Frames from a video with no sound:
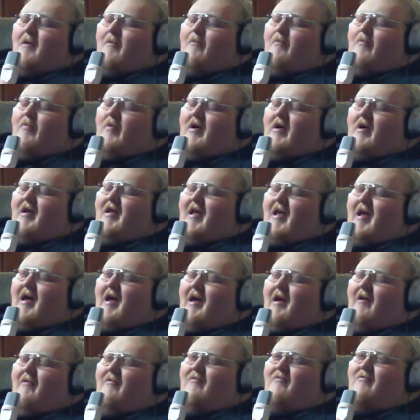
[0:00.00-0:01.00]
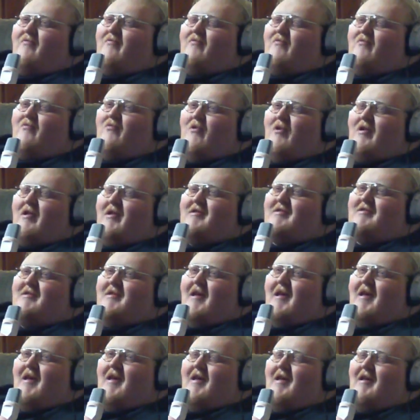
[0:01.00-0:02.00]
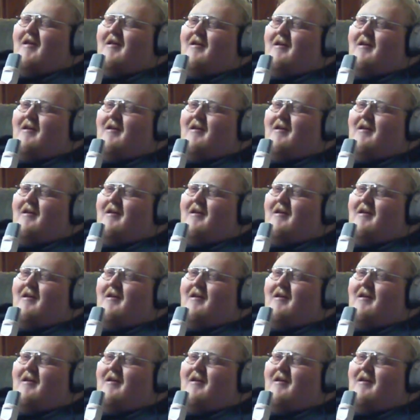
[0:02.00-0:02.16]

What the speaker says: But I want to say